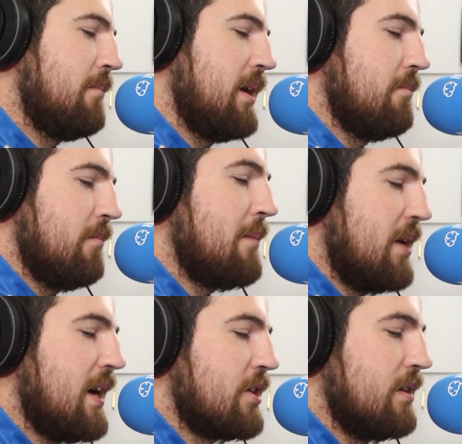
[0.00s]
he
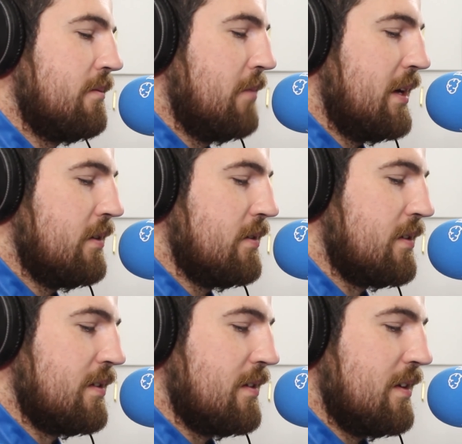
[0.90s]
maybe he actually
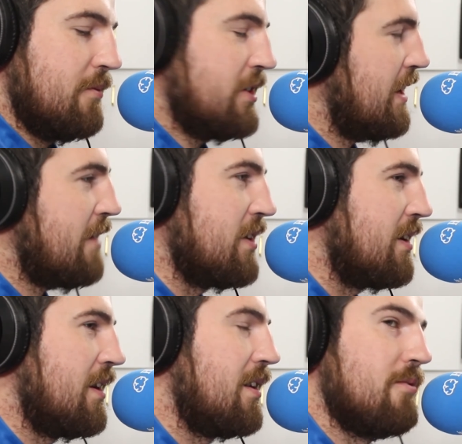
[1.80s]
means we should have
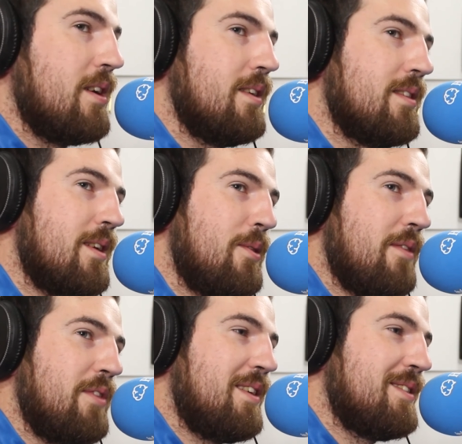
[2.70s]
Don on. Really, does anyone
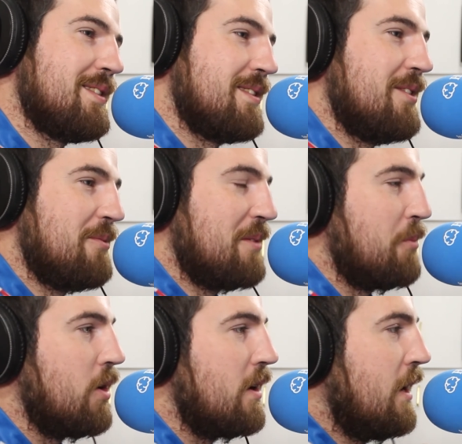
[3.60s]
have Don's number?
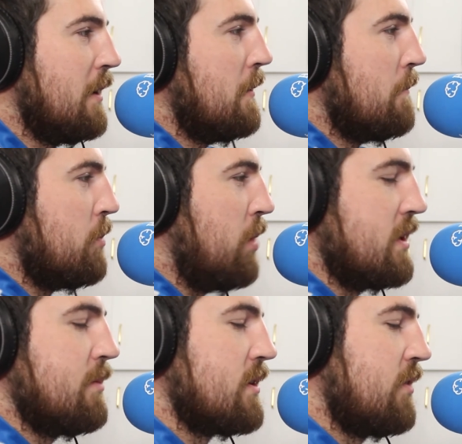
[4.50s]
Just get him on the phone. But
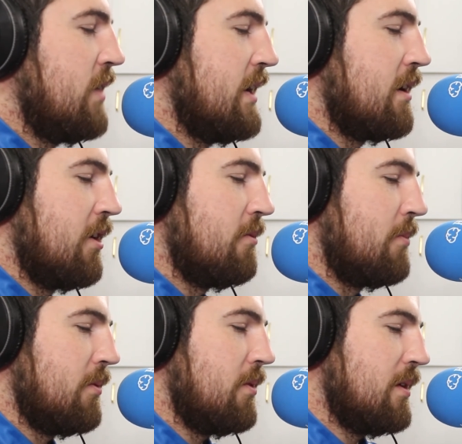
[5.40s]
I suppose a feeder
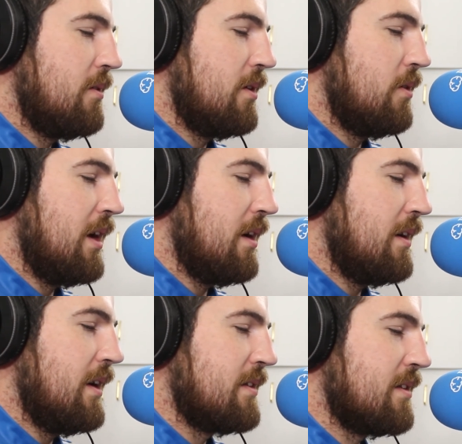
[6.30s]
club, it,
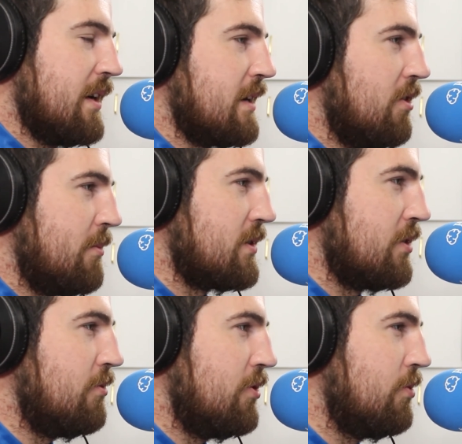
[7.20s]
it's like almost
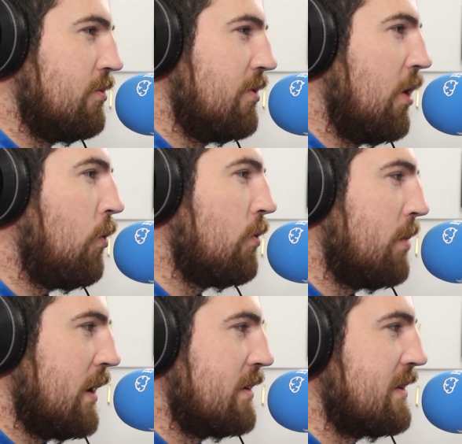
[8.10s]
you, you loan
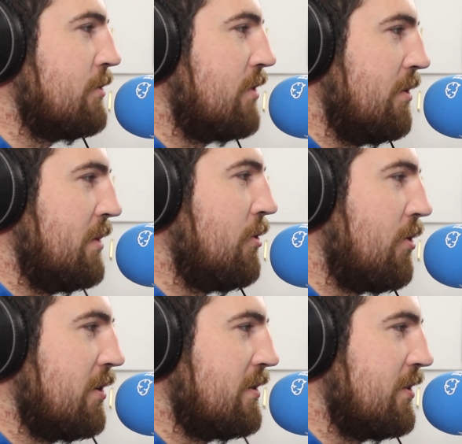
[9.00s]
players out to them in
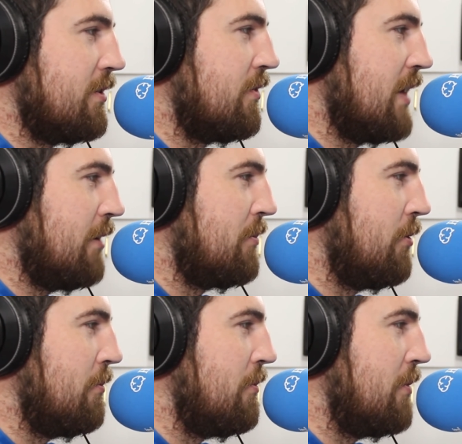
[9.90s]
order to develop
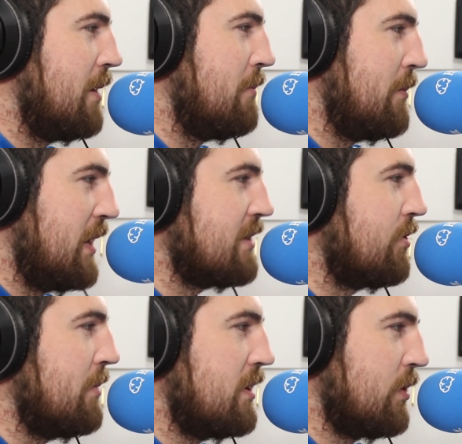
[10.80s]
them, and maybe that's
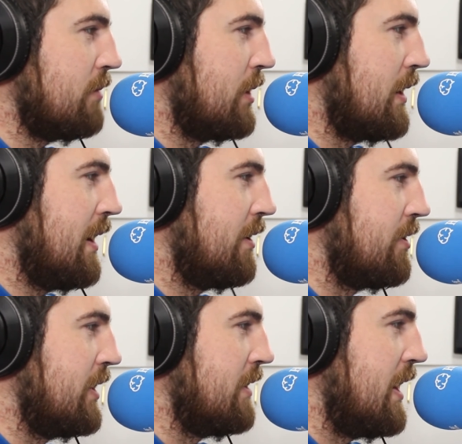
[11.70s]
what he means with, with
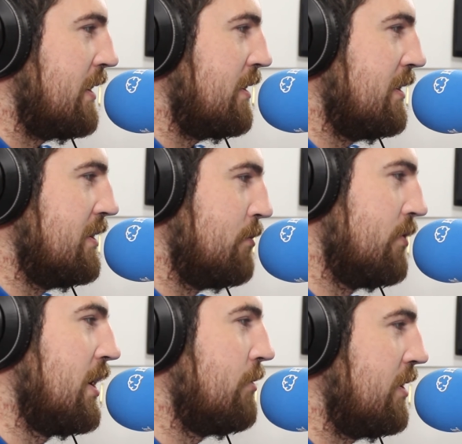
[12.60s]
Kelleher in that he's
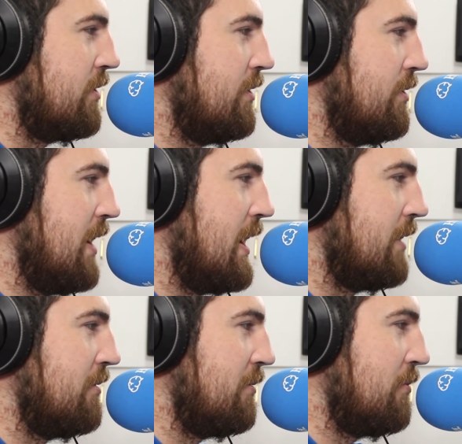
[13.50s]
moved down there
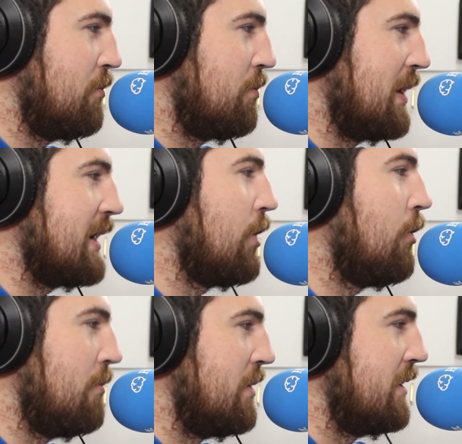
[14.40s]
and
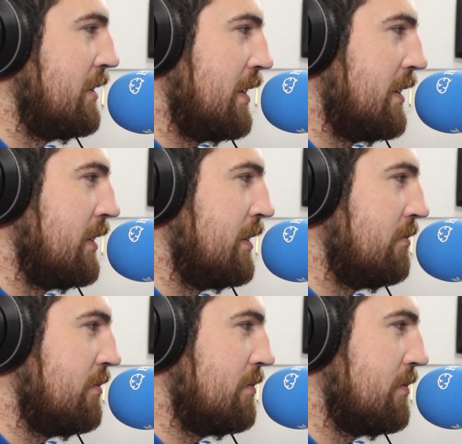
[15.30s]
become a, a
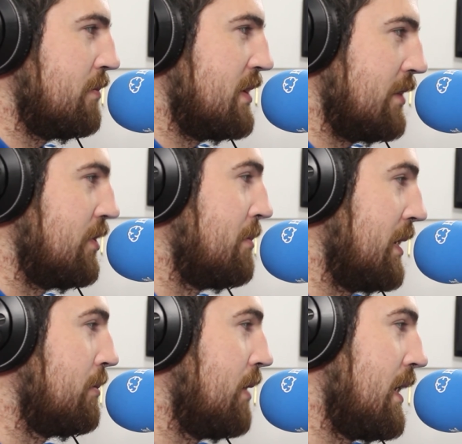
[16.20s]
potentially
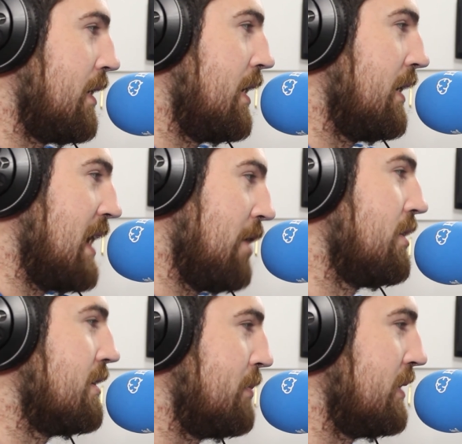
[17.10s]
big player, and now
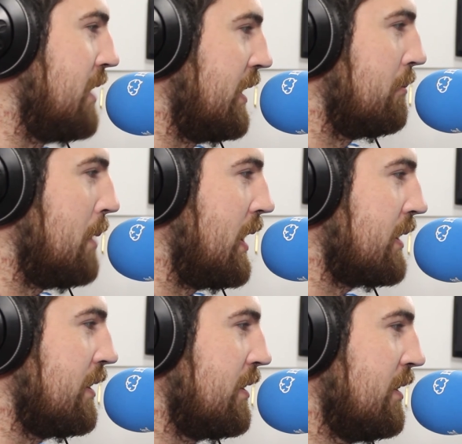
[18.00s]
yeah. he's been taken
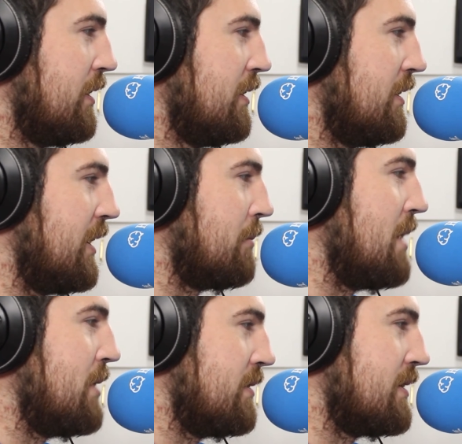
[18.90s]
back. Like
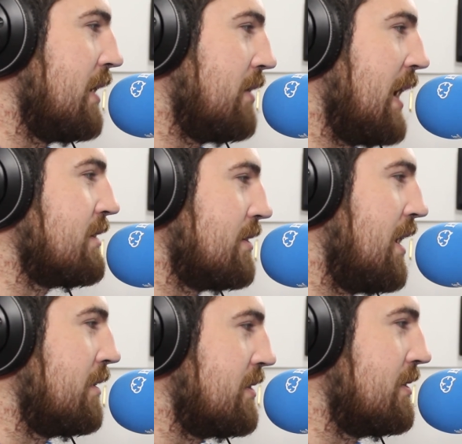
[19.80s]
maybe is that that's
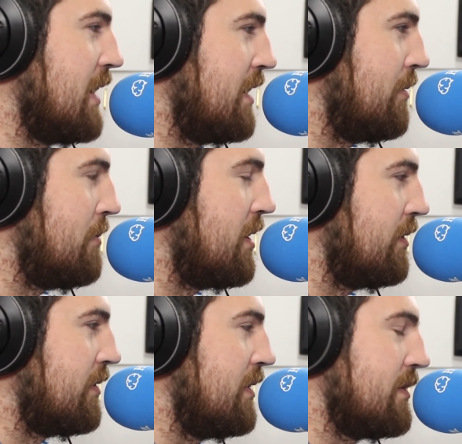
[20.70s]
not a sustainable
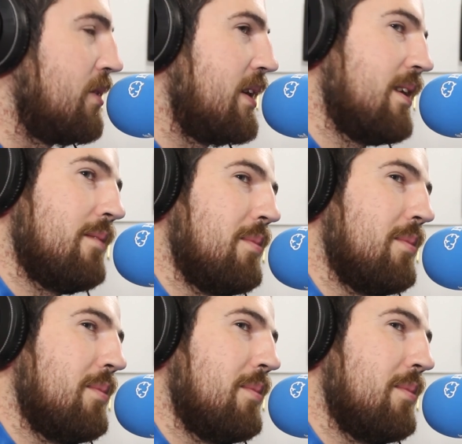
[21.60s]
model to his mind.